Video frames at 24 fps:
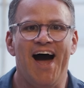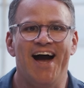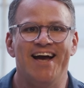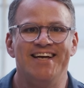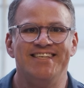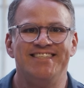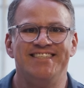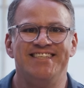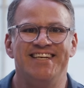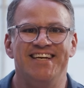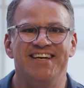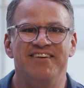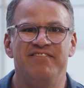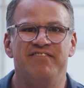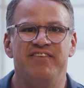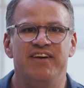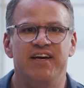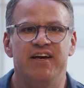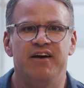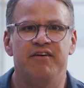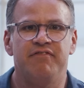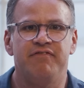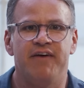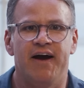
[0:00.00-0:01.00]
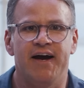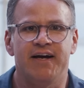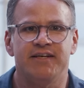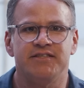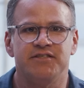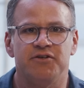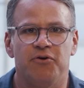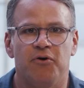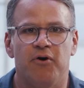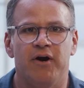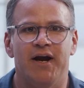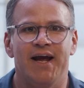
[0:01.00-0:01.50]

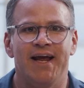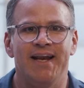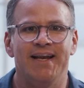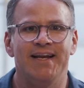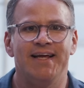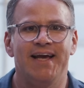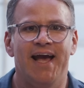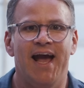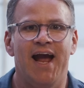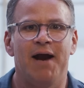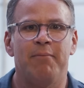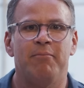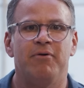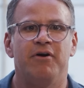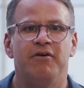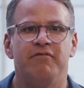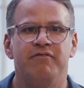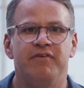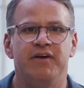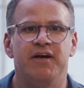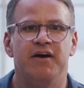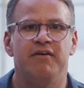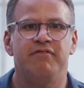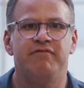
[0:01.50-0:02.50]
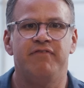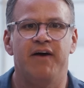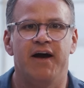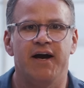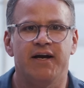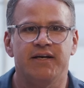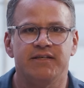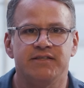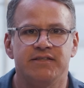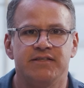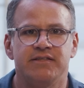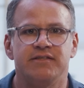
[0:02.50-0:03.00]
ICVFX, or in-camera
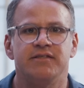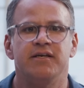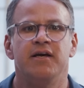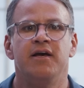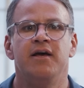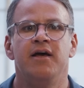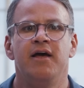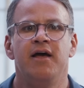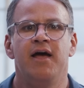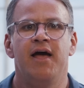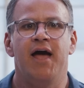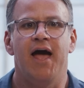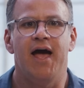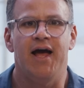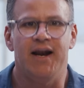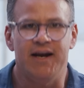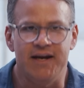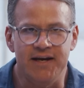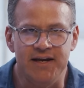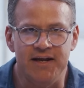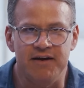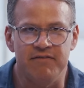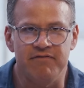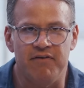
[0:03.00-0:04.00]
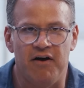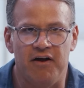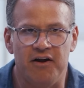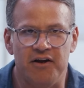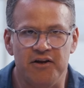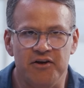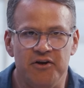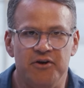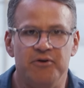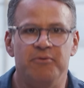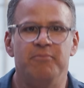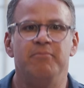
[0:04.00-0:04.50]
VFX, LED
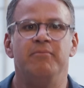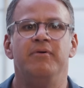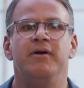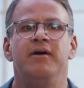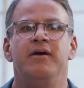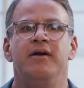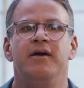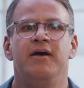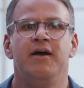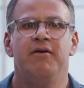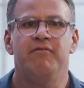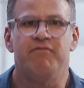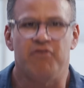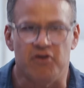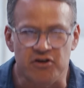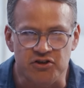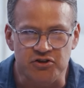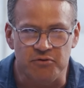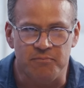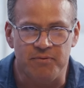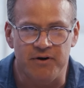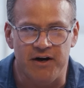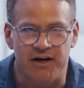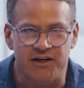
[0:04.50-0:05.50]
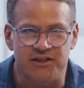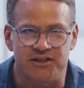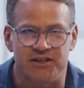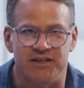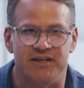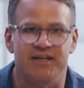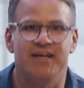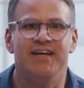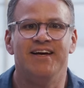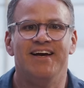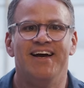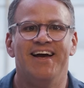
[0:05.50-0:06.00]
volume, virtual
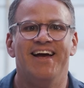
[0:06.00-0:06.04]
production.